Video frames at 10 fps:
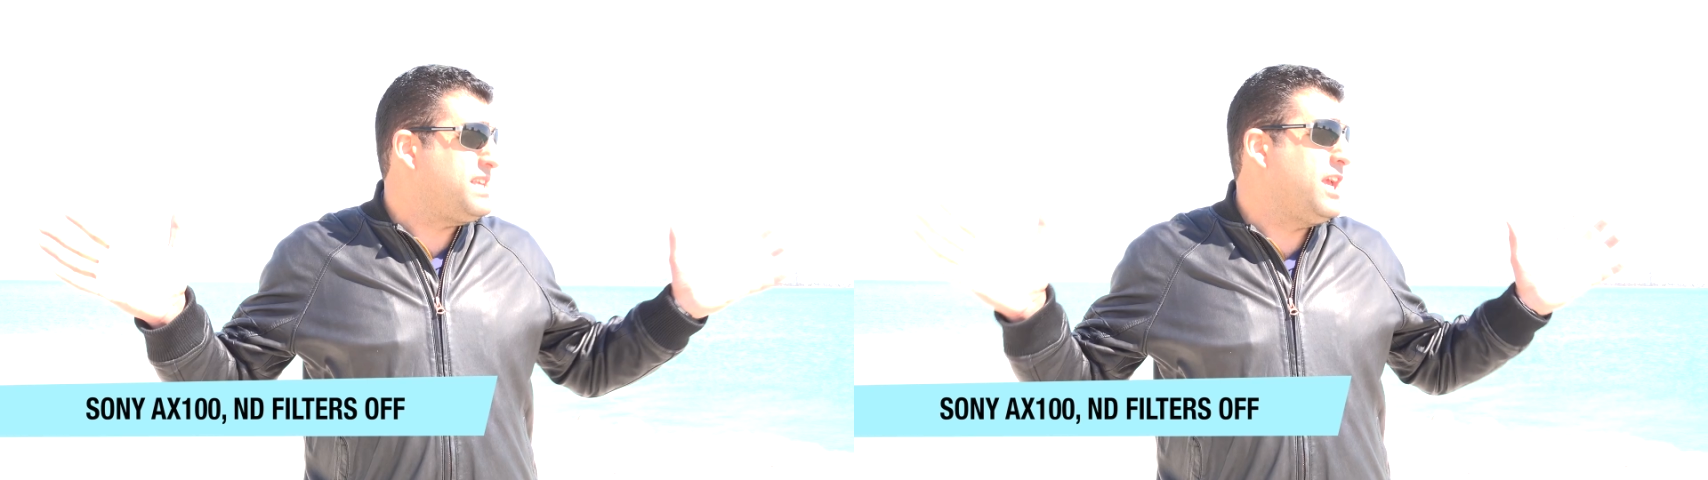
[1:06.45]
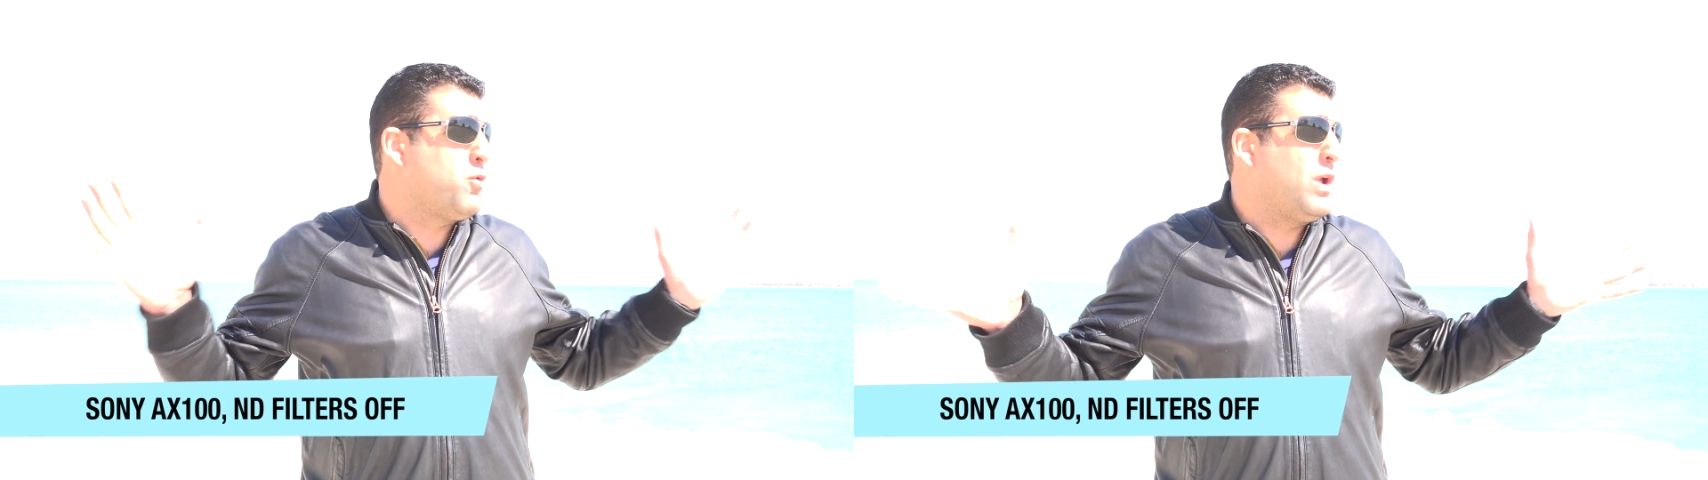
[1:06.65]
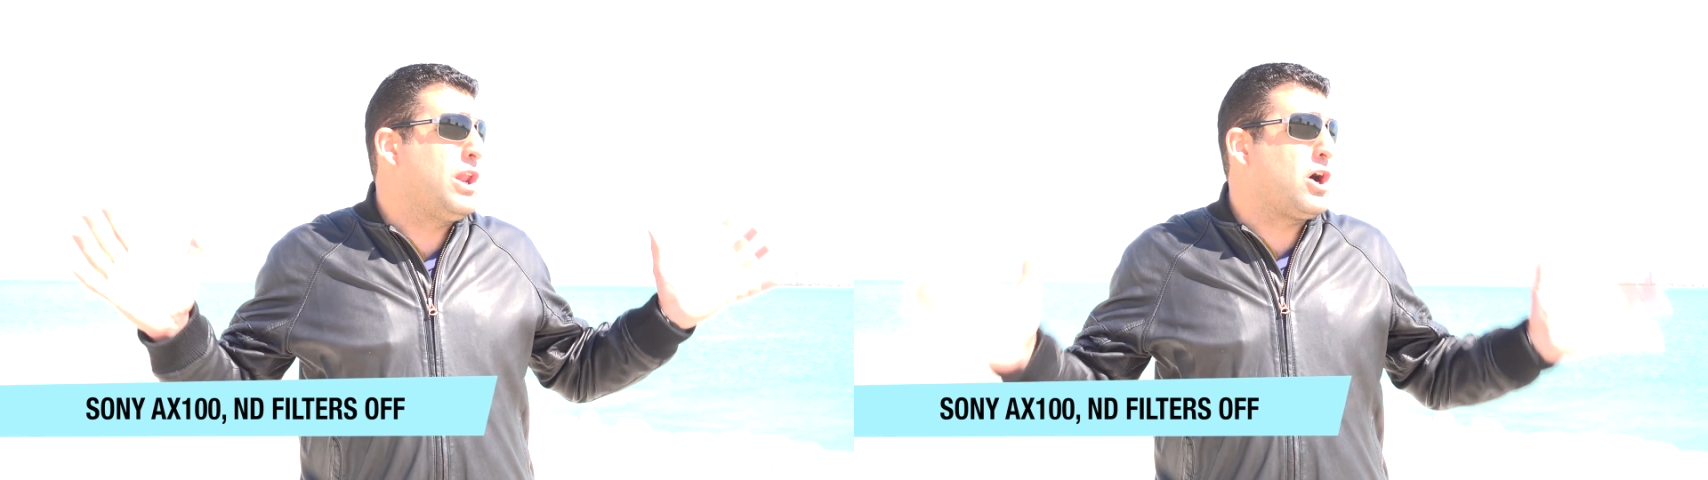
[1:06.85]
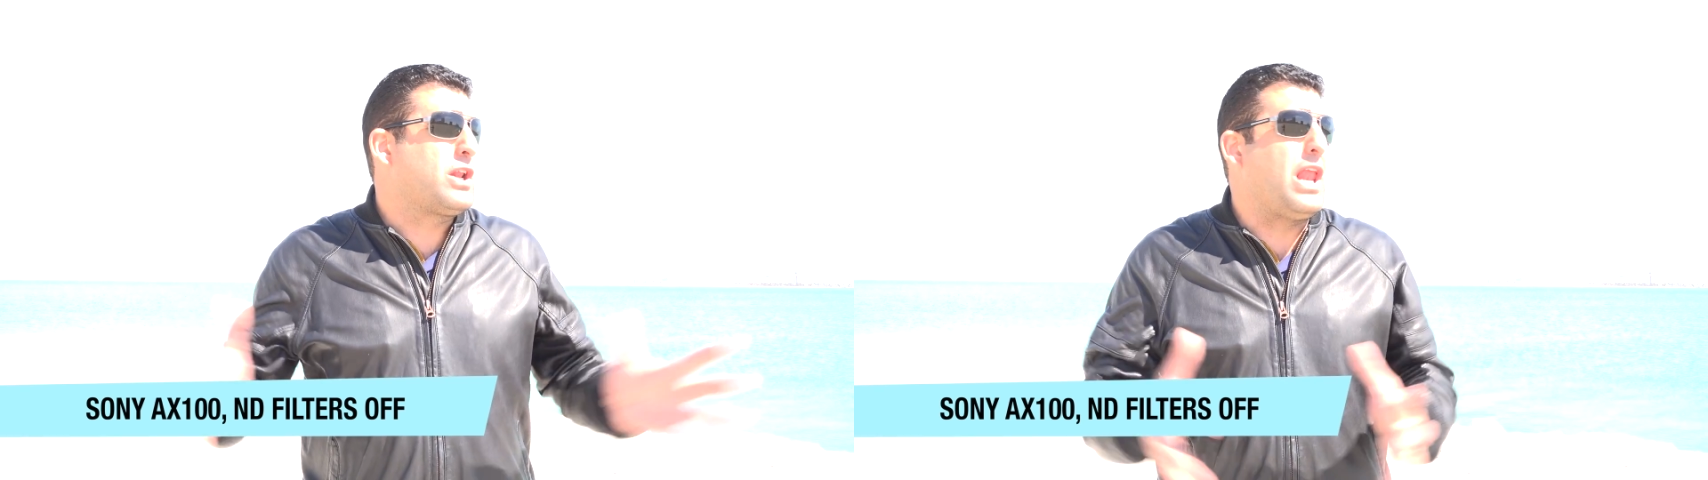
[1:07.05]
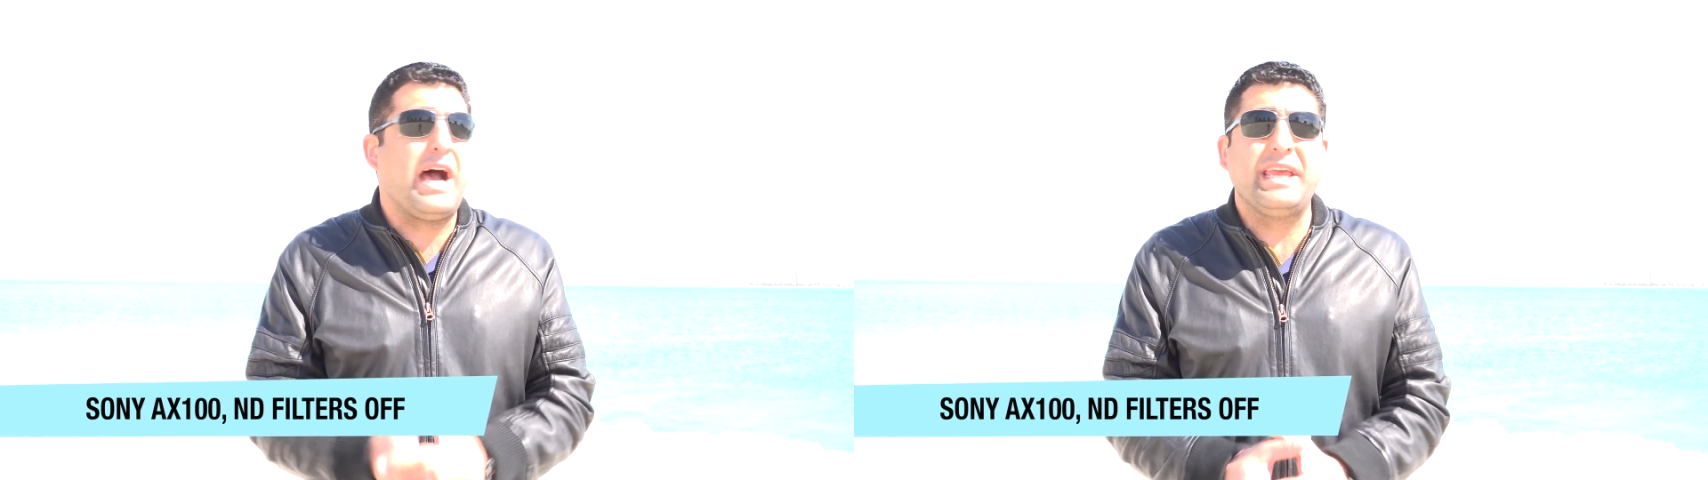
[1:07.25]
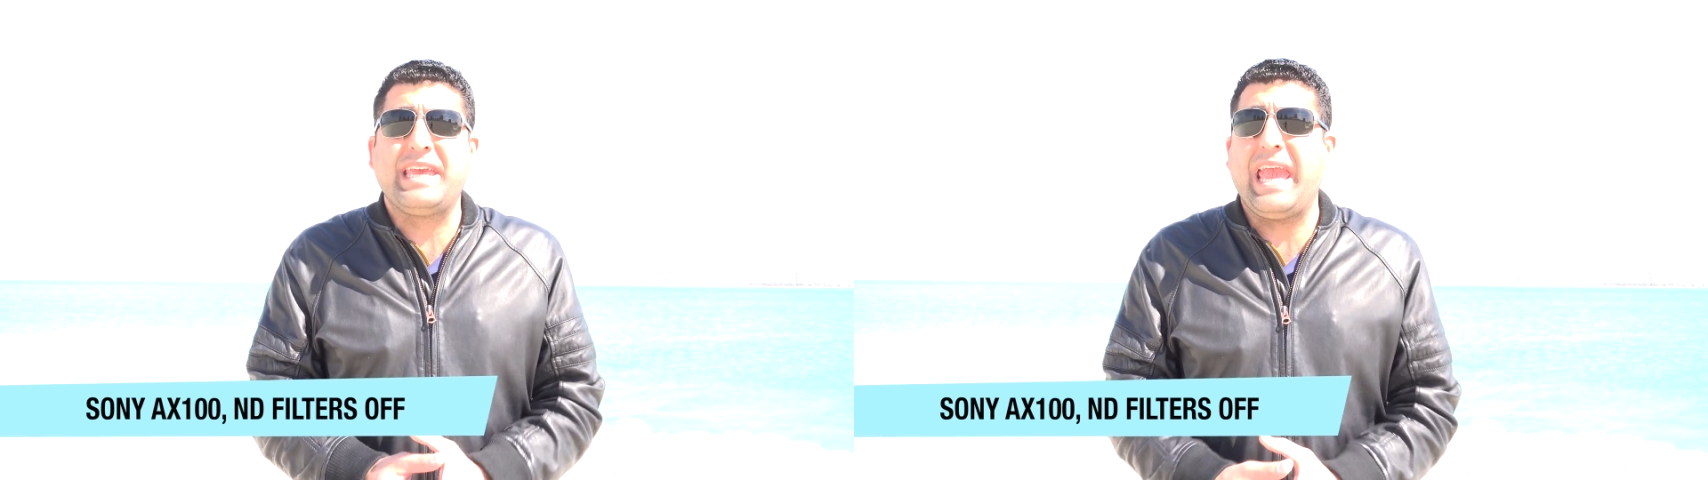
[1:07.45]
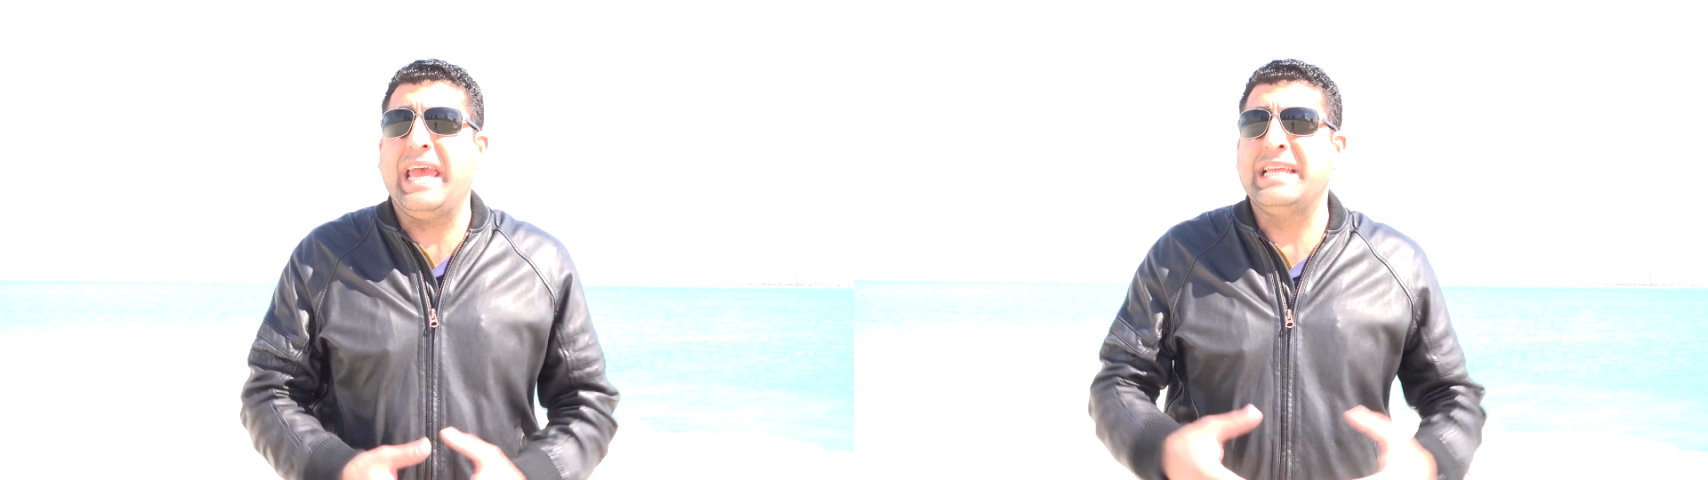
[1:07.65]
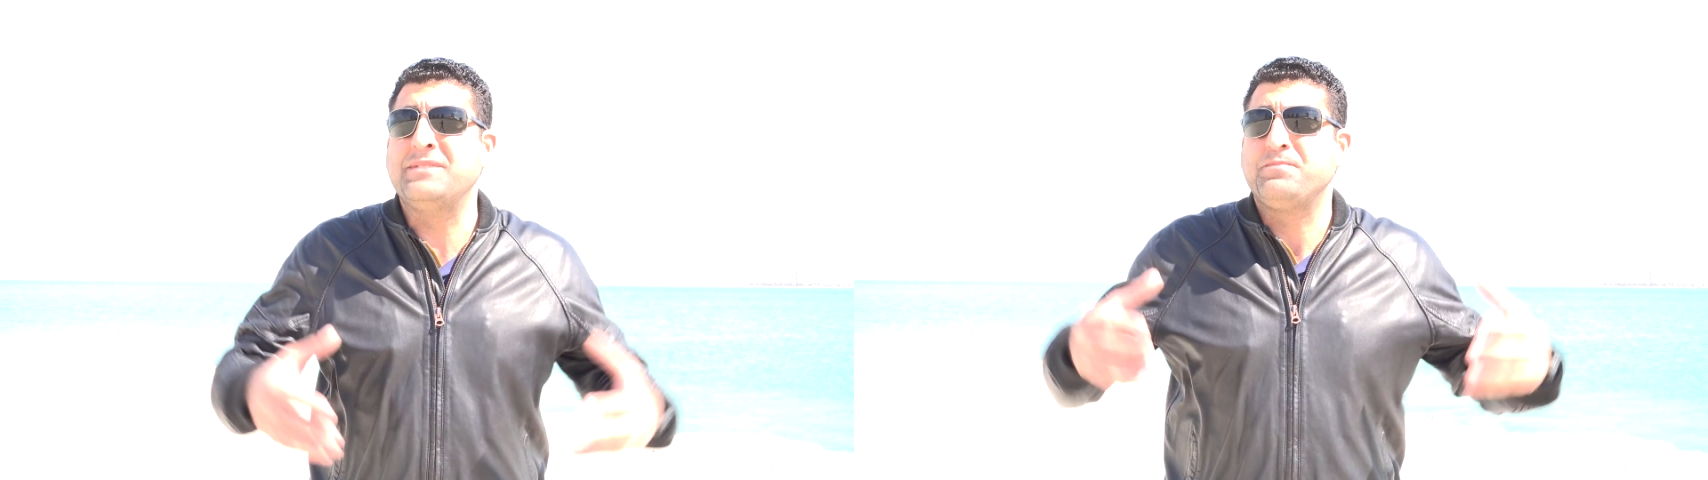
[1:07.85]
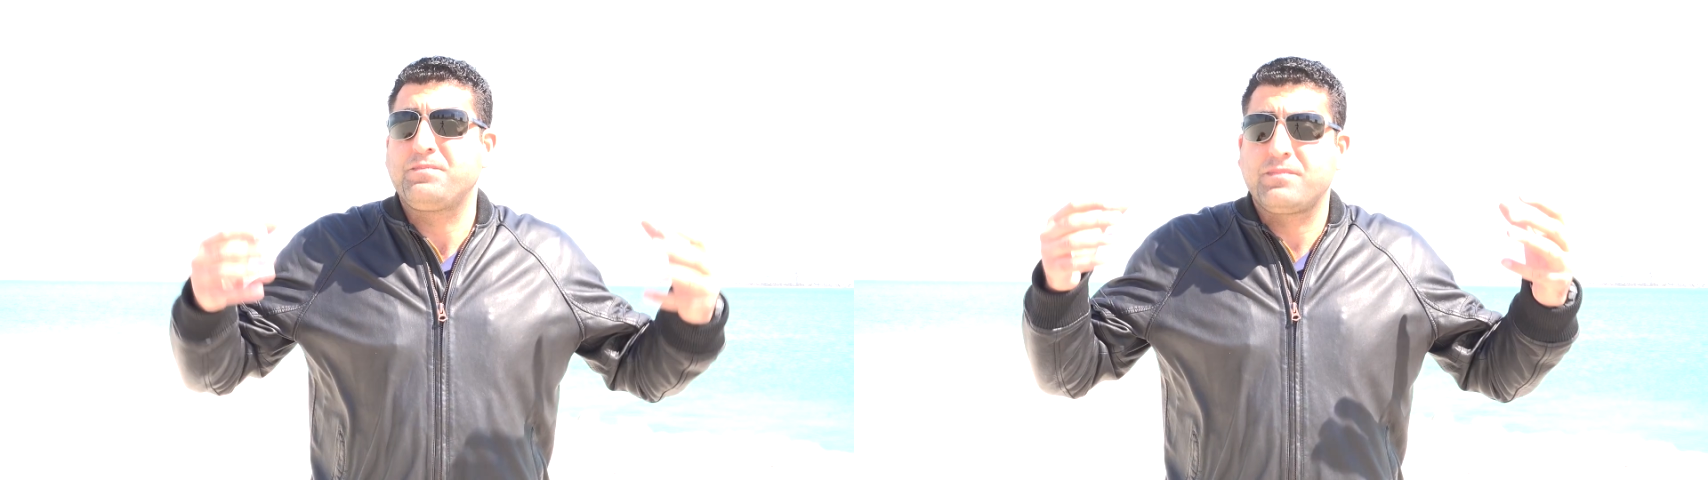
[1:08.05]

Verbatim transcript: scene will look like in